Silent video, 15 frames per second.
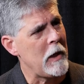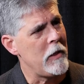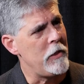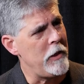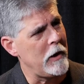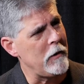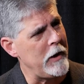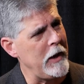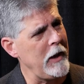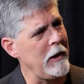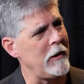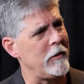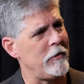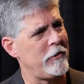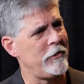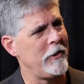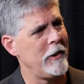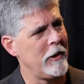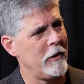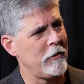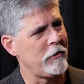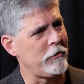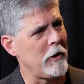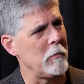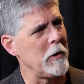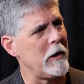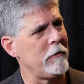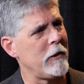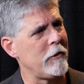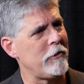there is some
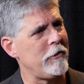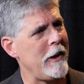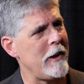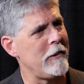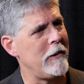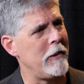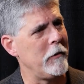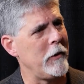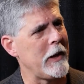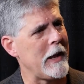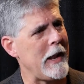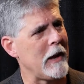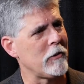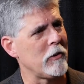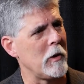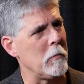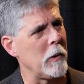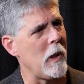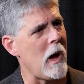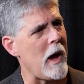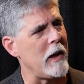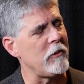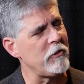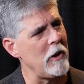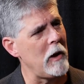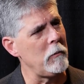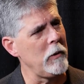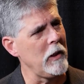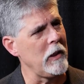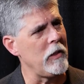level of standard that we can actually apply. It's not
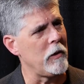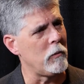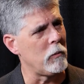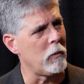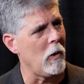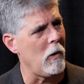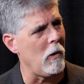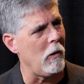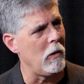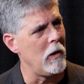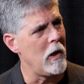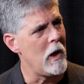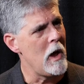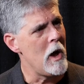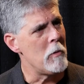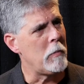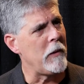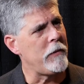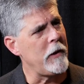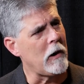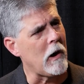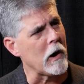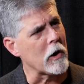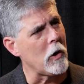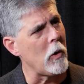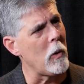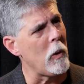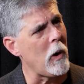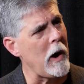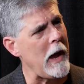really the role, but there are
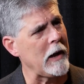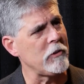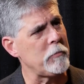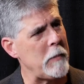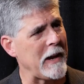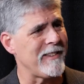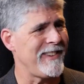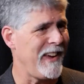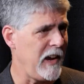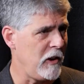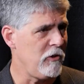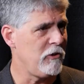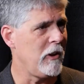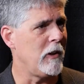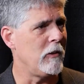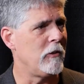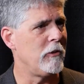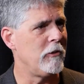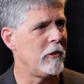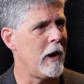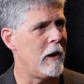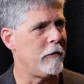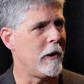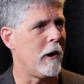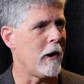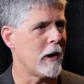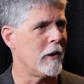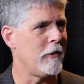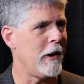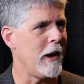core expectations of an
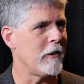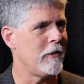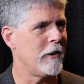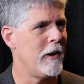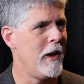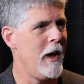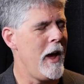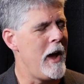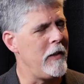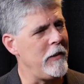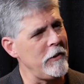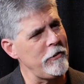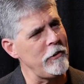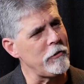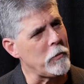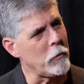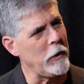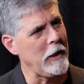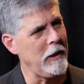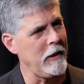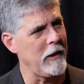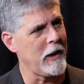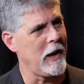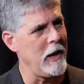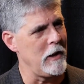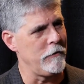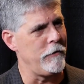architect. And this is really the key to